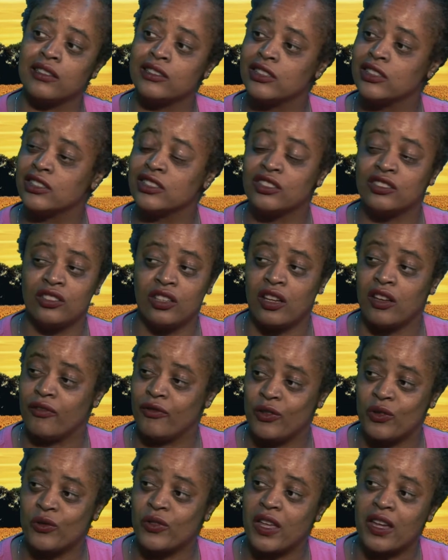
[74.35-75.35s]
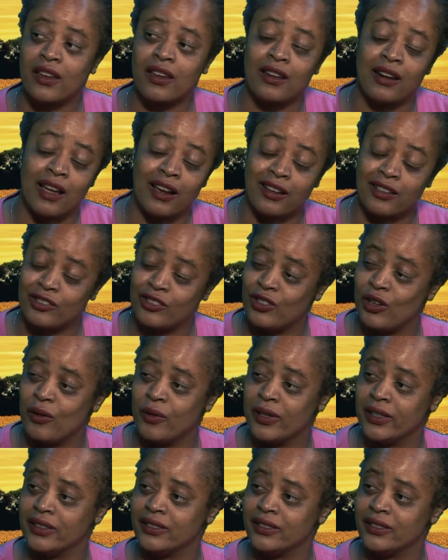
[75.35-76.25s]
Just if you think it, I can sew it.